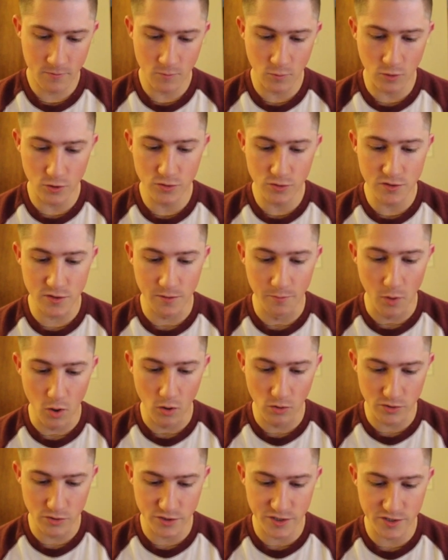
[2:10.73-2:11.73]
We'll use the
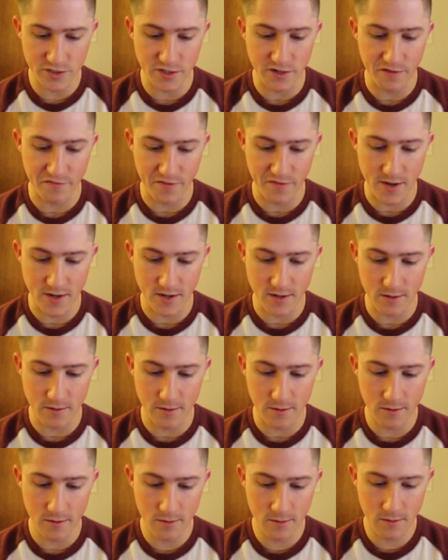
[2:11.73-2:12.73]
Bowler just to defend
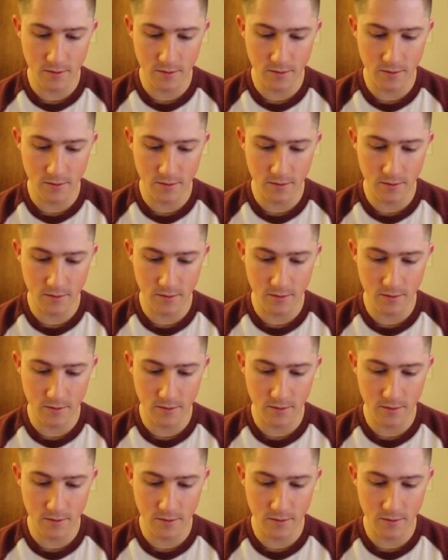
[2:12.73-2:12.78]
here.